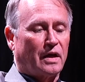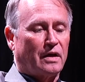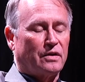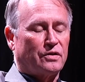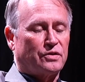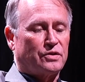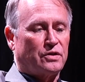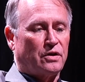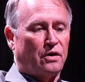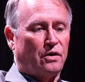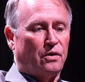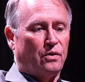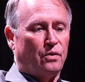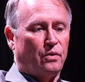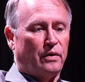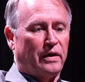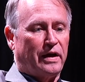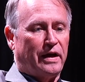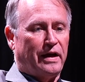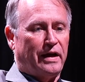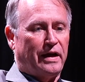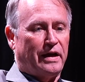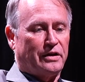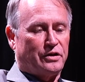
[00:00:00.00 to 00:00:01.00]
so
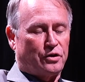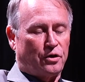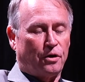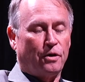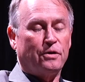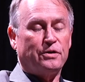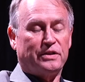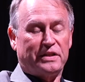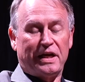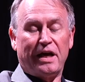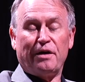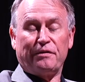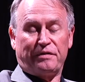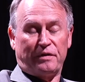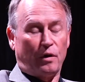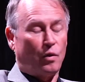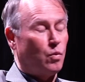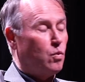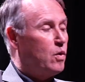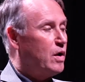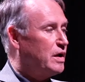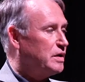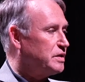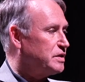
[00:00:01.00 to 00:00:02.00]
it turns out there
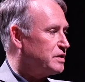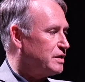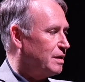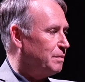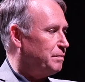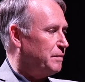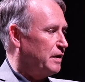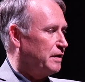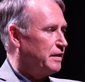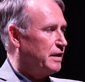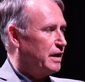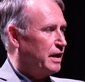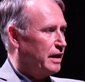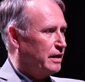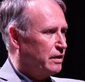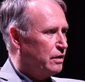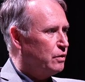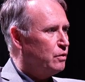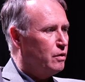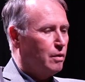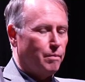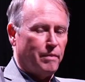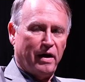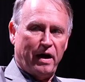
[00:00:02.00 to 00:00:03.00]
was something that I
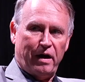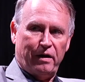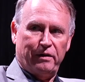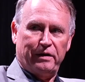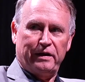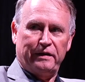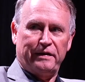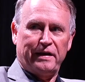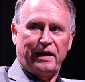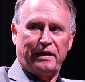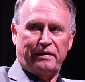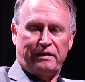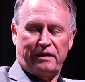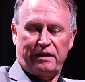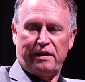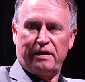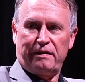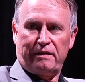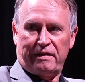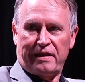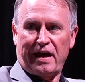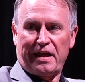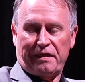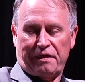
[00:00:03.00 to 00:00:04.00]
knew about, and that
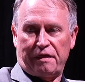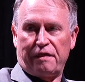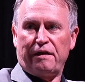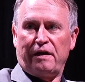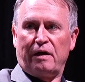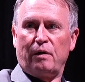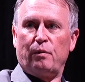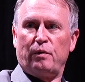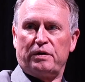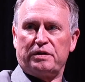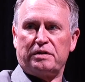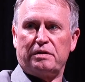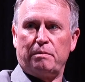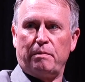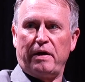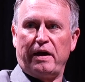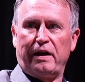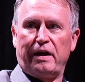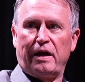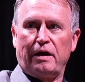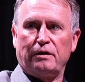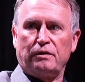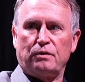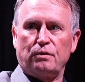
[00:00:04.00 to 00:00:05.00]
th that thing was the
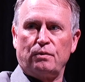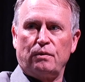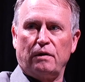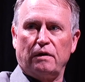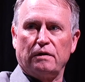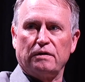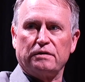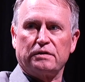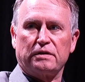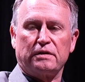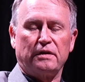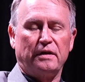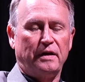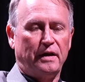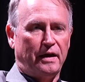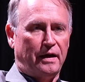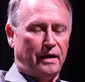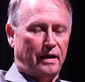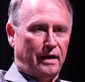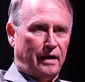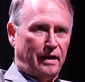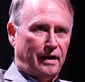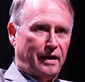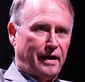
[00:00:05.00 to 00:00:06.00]
Maine outdoors.
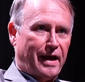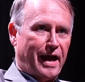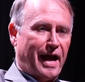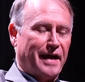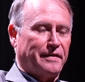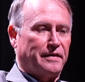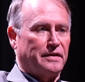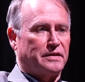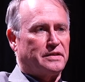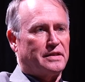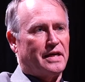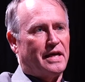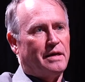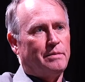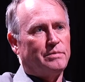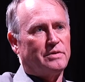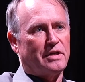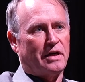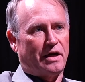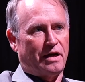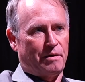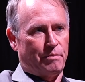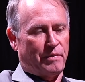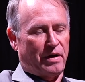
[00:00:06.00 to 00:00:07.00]
At the same
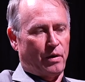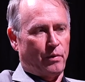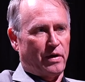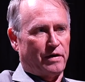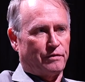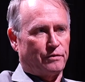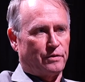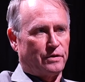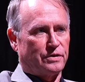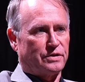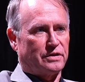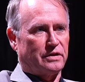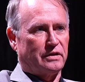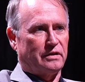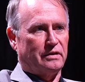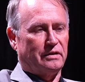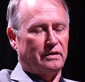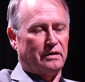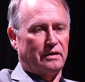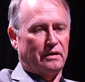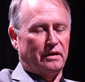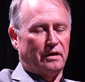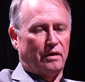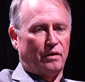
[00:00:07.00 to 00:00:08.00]
time, my wife Kristen
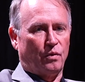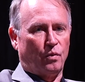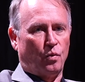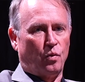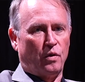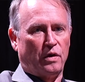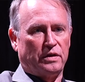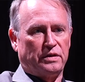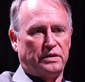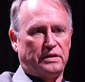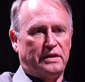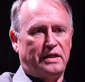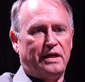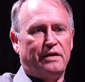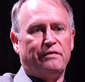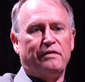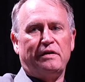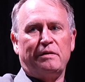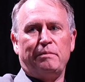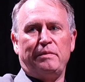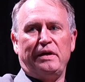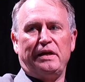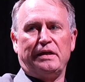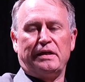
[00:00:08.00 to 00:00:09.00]
was
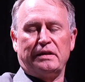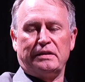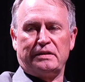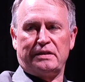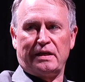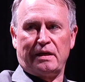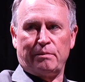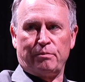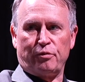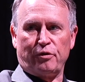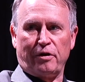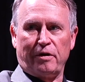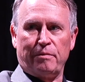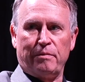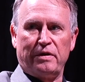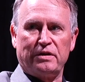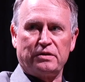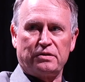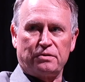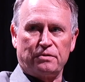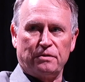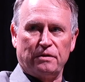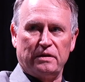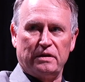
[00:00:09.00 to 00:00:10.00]
giving me contemporary
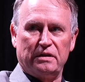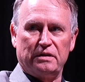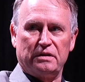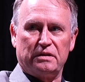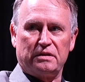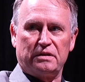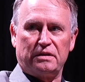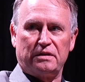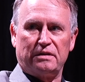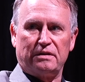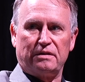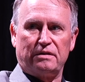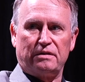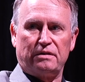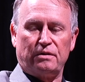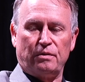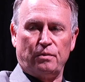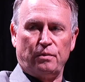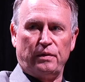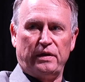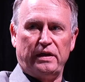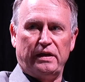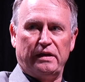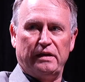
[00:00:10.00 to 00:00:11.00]
mysteries to
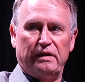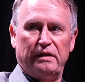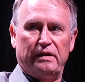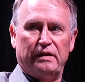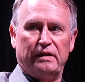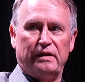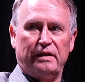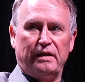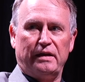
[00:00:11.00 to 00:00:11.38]
read,